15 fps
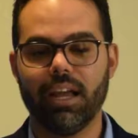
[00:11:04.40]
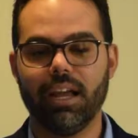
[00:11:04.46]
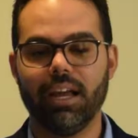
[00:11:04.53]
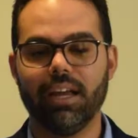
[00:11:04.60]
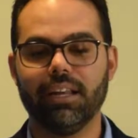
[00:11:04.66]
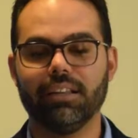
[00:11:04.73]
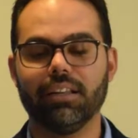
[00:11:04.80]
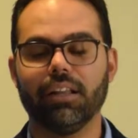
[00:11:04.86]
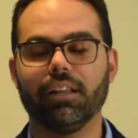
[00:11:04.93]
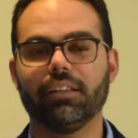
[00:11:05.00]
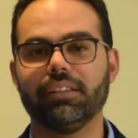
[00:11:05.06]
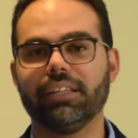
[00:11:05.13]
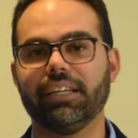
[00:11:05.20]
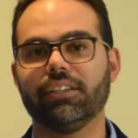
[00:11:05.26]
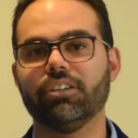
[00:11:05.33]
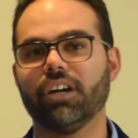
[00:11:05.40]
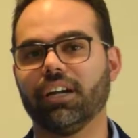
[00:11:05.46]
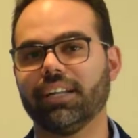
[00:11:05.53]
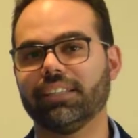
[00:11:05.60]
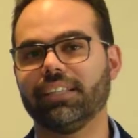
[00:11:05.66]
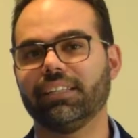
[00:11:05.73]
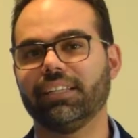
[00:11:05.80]
And they're not
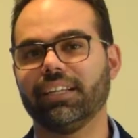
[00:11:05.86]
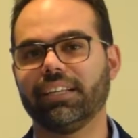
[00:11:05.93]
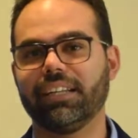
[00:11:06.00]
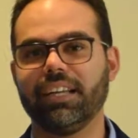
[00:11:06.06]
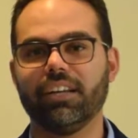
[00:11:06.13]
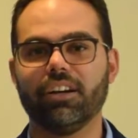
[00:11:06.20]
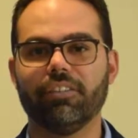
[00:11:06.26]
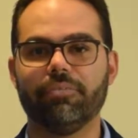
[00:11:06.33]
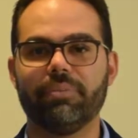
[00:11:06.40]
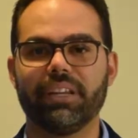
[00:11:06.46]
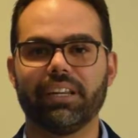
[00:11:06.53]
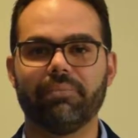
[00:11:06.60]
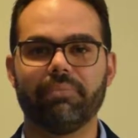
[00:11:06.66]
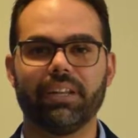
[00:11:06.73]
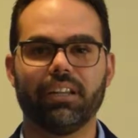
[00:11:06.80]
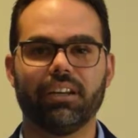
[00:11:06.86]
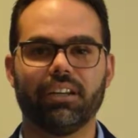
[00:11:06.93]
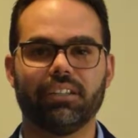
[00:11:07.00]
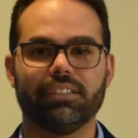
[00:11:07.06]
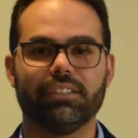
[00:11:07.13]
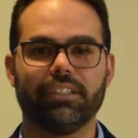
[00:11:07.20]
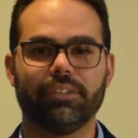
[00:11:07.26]
attending a kickoff meeting
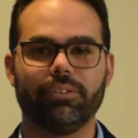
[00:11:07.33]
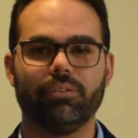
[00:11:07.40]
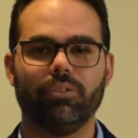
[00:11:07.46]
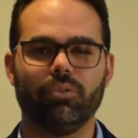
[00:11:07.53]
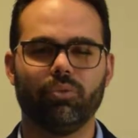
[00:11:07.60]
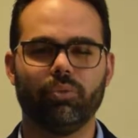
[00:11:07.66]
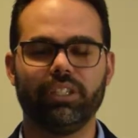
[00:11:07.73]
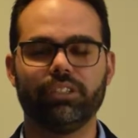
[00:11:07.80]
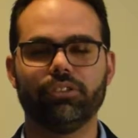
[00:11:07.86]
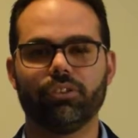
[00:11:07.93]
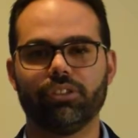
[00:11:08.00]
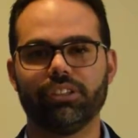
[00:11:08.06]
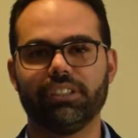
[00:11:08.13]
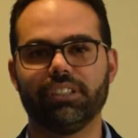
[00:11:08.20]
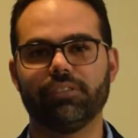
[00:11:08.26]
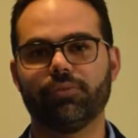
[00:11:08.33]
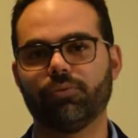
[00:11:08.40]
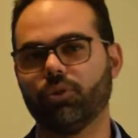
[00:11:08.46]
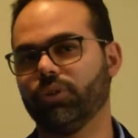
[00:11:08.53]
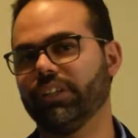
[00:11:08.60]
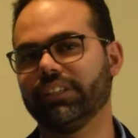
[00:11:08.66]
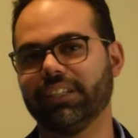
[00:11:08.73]
because their resources
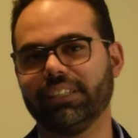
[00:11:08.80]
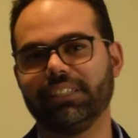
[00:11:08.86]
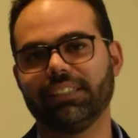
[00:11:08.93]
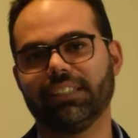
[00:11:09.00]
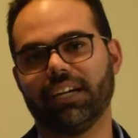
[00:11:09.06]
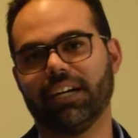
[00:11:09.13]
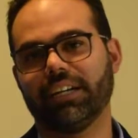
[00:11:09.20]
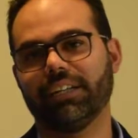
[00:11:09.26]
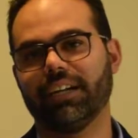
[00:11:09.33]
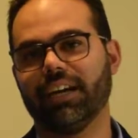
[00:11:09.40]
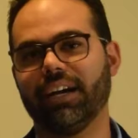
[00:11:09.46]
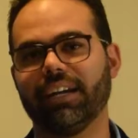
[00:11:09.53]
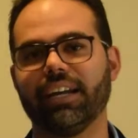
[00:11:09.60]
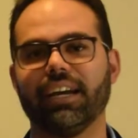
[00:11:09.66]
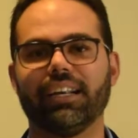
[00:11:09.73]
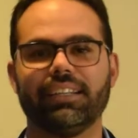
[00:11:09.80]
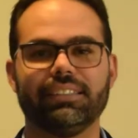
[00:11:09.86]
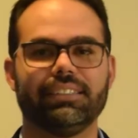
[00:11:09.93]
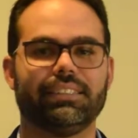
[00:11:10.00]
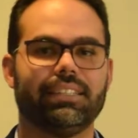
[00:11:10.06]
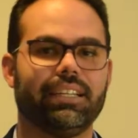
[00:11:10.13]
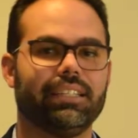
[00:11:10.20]
fluid in the design are kind of
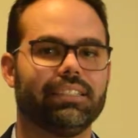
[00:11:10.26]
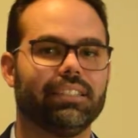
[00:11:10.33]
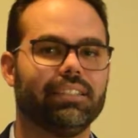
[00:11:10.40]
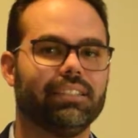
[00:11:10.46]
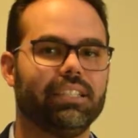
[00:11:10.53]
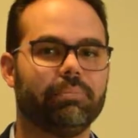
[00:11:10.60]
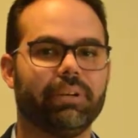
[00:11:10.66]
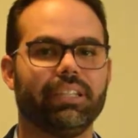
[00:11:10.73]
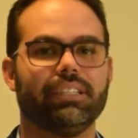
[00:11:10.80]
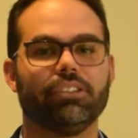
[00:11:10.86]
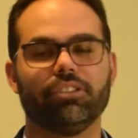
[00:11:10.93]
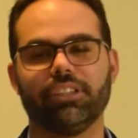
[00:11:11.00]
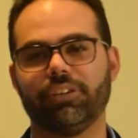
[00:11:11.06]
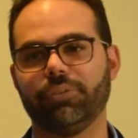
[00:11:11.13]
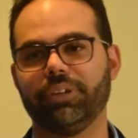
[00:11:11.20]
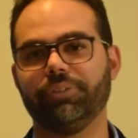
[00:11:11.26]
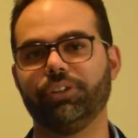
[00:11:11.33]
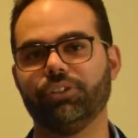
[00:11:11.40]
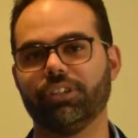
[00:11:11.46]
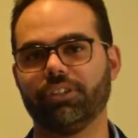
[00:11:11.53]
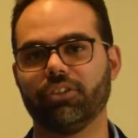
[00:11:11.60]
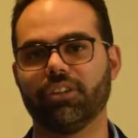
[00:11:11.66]
set depending on the
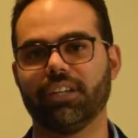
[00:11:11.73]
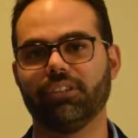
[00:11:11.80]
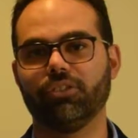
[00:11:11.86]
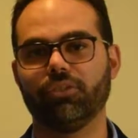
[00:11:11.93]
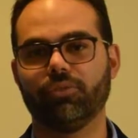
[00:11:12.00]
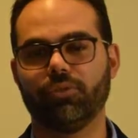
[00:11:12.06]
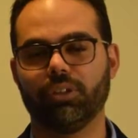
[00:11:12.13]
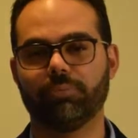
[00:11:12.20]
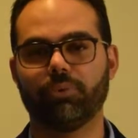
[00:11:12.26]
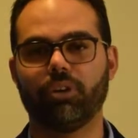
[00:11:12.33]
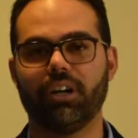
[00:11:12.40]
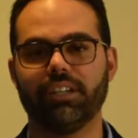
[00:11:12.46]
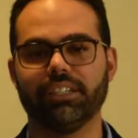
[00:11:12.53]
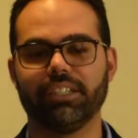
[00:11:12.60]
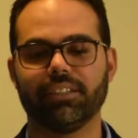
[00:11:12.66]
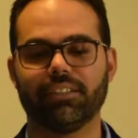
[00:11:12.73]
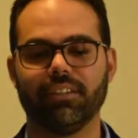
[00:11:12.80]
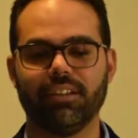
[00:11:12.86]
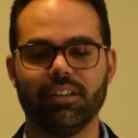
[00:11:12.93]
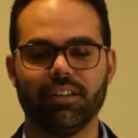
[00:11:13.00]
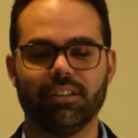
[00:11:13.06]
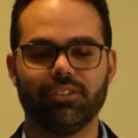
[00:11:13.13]
review they're going to do for the project.
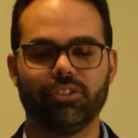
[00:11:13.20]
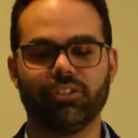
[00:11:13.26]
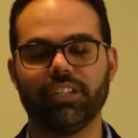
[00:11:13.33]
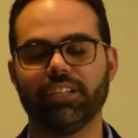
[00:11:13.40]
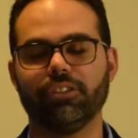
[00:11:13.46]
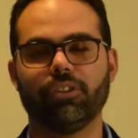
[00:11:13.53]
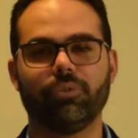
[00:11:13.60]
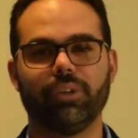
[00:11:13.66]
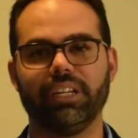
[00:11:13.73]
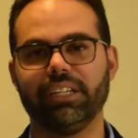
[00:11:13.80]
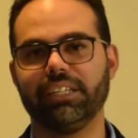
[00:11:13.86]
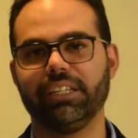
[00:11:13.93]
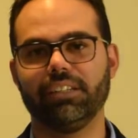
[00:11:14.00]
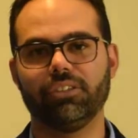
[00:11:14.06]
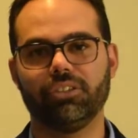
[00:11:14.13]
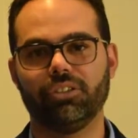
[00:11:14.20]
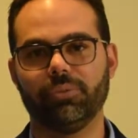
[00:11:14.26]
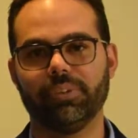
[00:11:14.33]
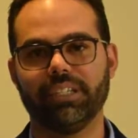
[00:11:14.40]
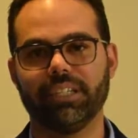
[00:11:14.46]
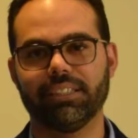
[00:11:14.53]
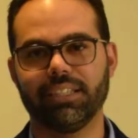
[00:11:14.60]
So they don't really need to
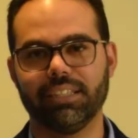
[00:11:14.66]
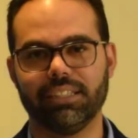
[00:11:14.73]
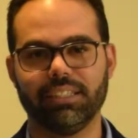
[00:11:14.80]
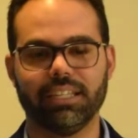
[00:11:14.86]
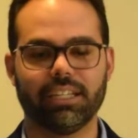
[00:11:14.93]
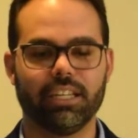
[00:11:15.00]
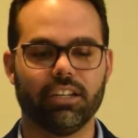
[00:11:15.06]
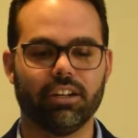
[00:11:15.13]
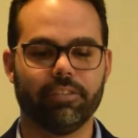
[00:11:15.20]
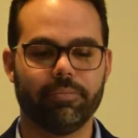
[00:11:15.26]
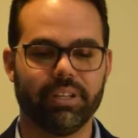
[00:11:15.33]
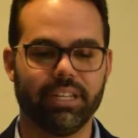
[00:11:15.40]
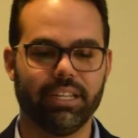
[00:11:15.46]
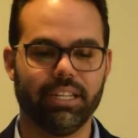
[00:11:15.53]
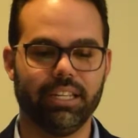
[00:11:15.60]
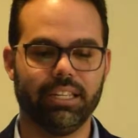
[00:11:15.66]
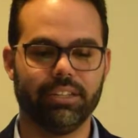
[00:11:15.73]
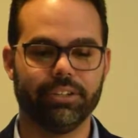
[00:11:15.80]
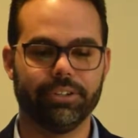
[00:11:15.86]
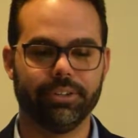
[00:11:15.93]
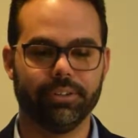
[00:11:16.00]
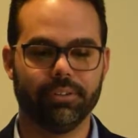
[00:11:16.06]
be attending the kickoff meeting
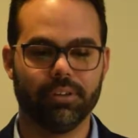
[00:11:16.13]
either.